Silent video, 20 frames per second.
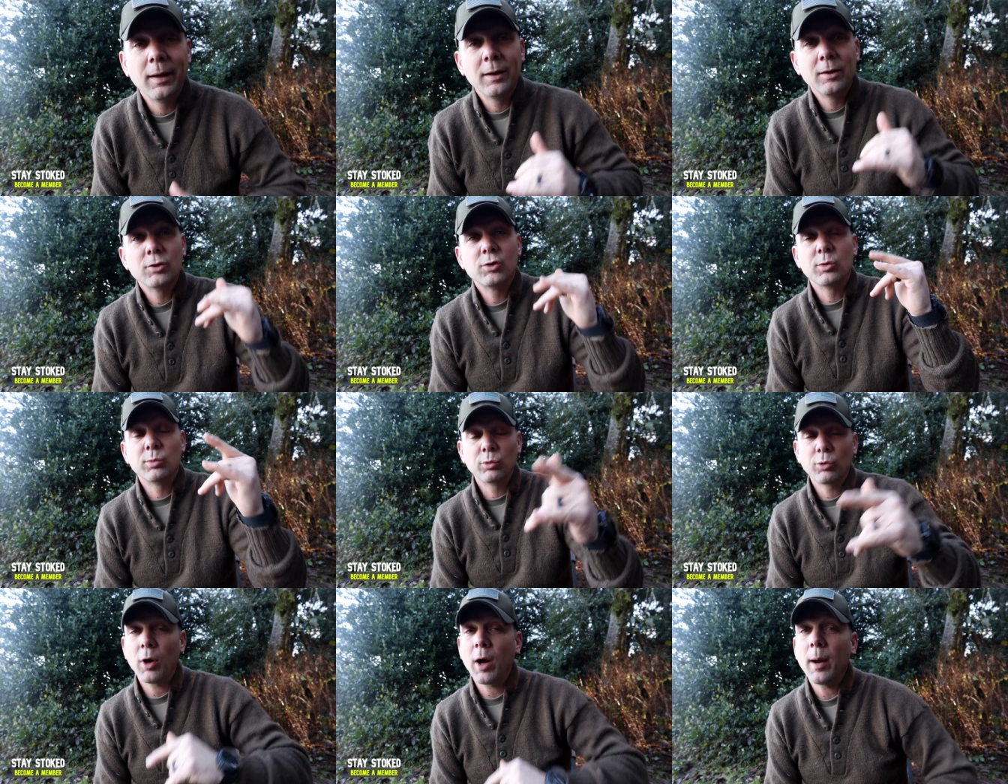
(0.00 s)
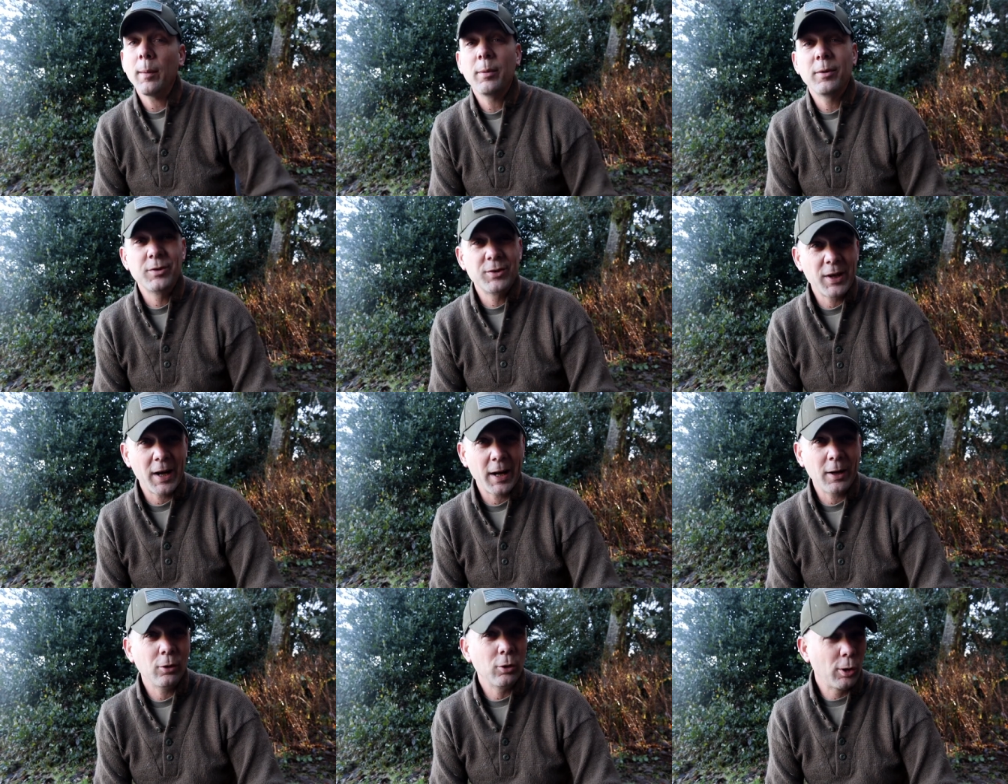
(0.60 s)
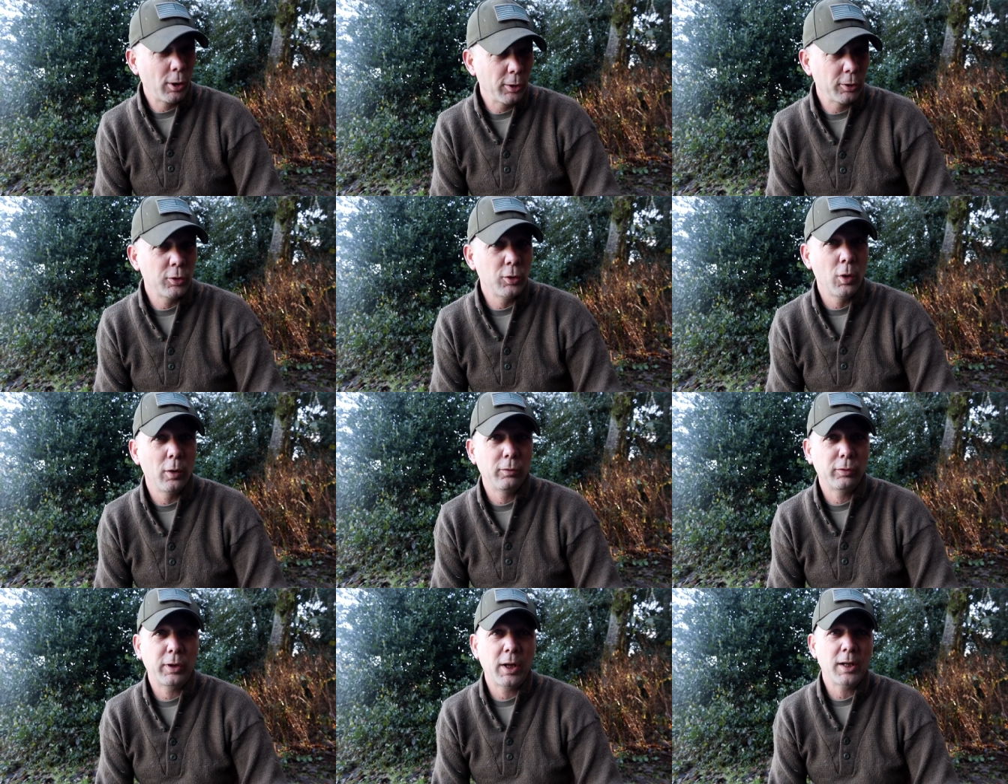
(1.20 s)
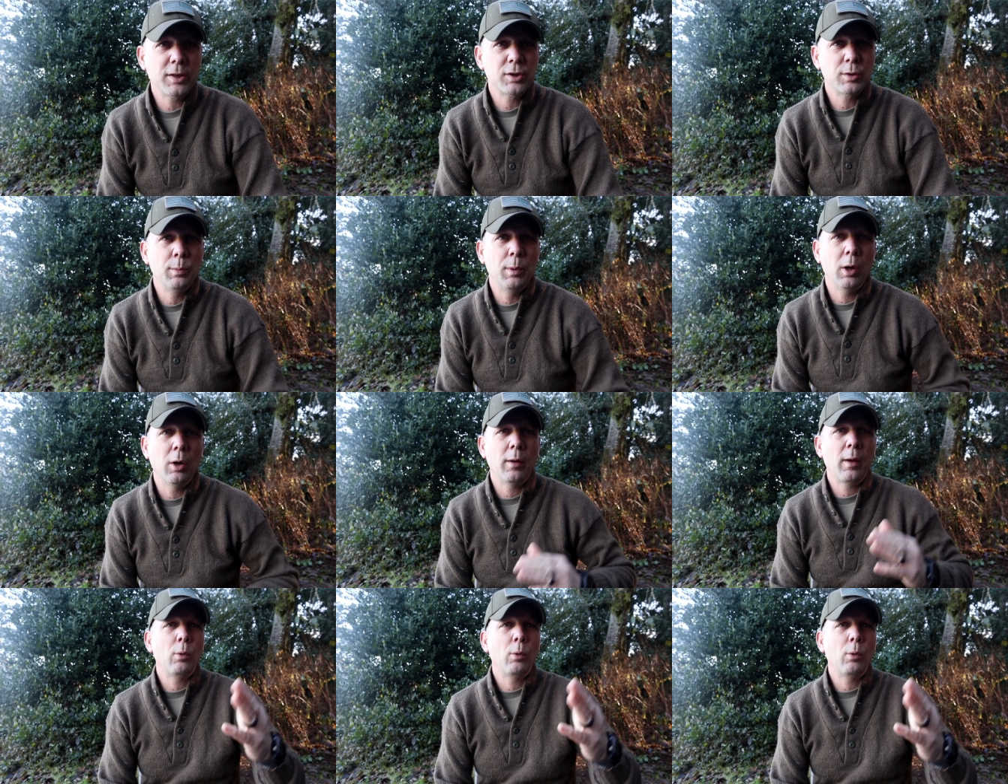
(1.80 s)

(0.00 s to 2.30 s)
subscribe to the channel, click the notification bell.